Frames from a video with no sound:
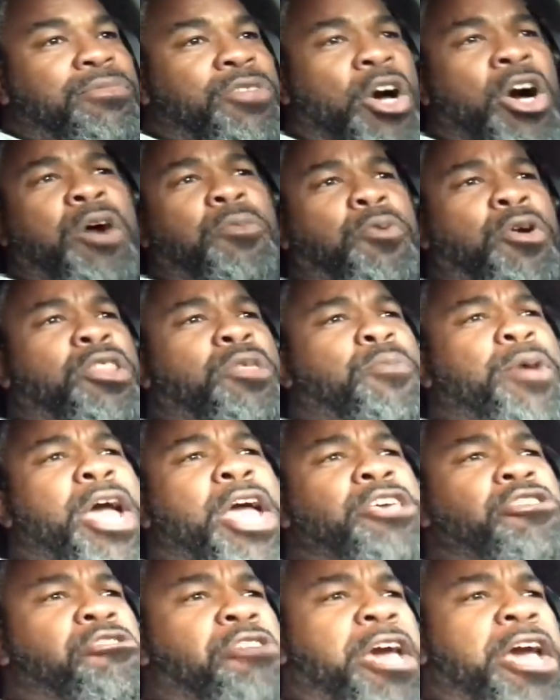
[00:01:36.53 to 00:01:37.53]
No, brother
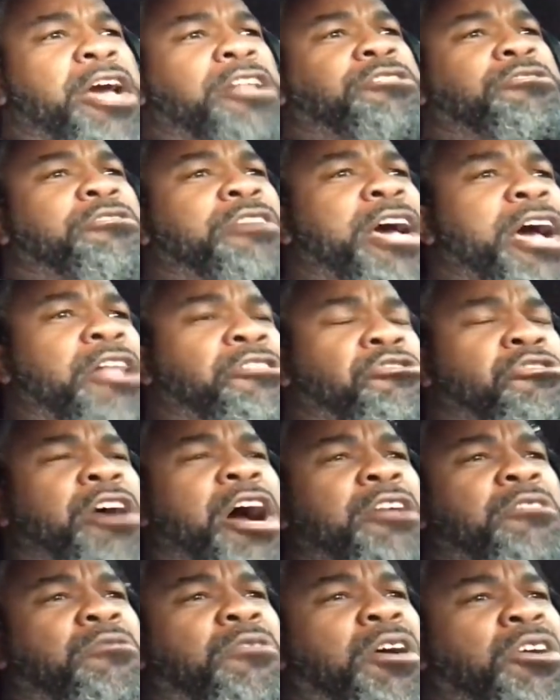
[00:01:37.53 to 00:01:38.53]
man, you can't do that. You
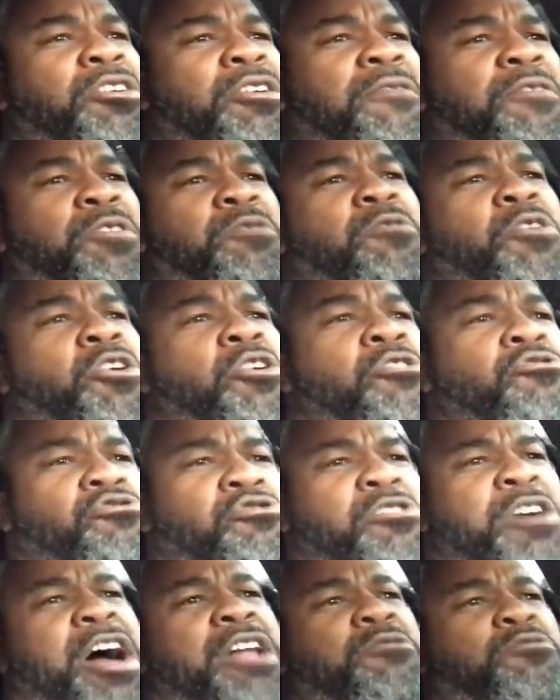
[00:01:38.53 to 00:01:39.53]
got to run over the road.
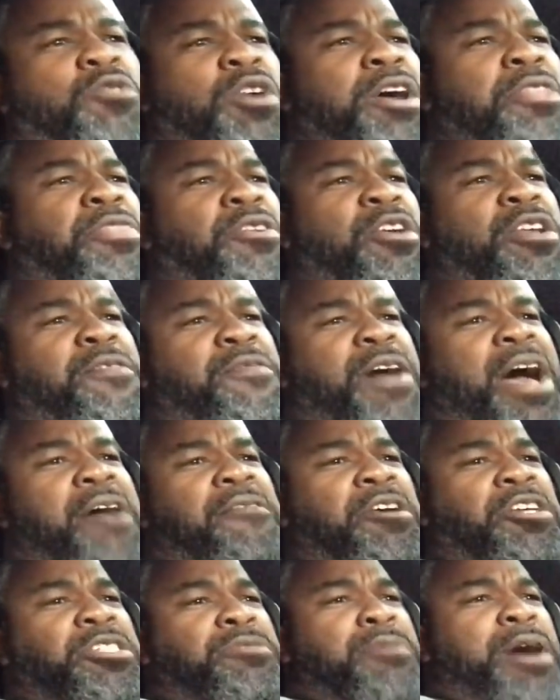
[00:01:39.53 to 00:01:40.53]
You got to run
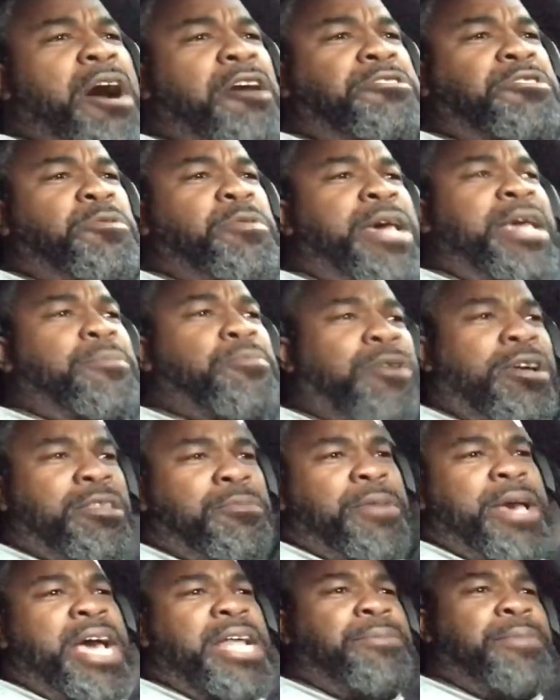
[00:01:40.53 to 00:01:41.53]
3,500 miles a week,
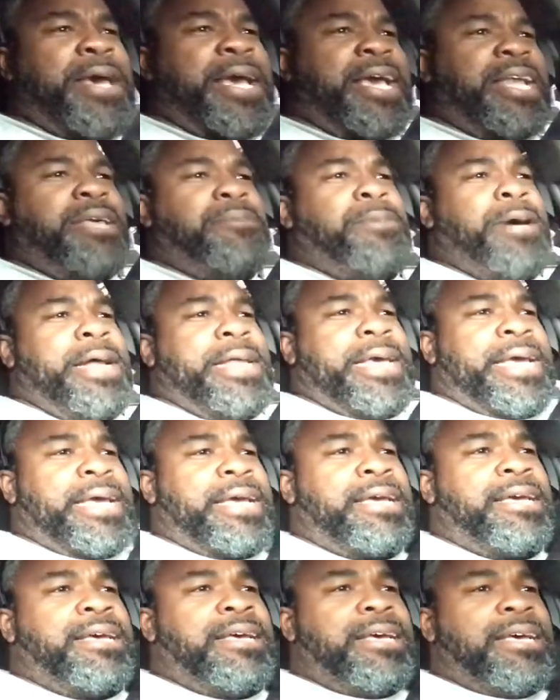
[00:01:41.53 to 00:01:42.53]
brother man, to make any
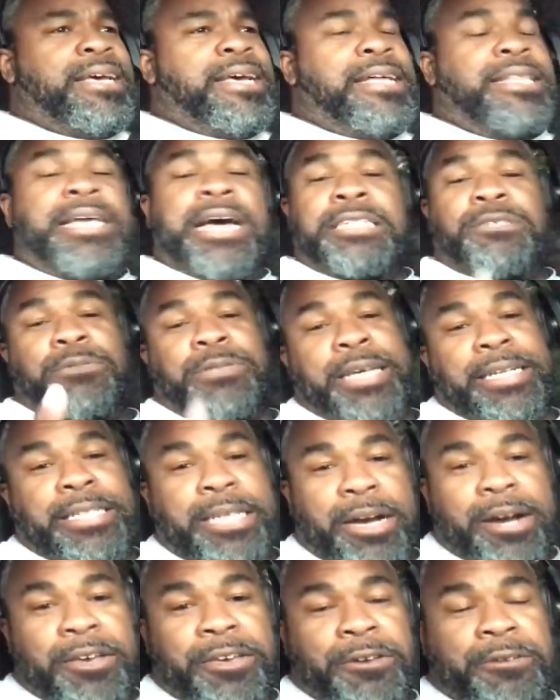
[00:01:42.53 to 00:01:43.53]
money. That's what they
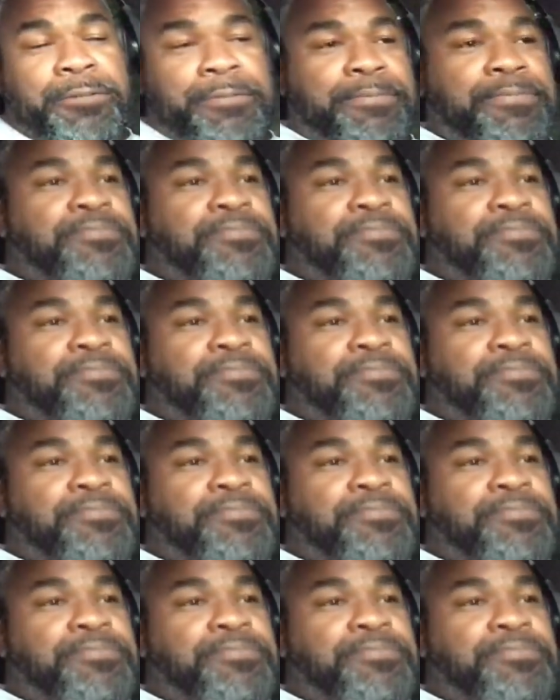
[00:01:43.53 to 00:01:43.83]
tell you.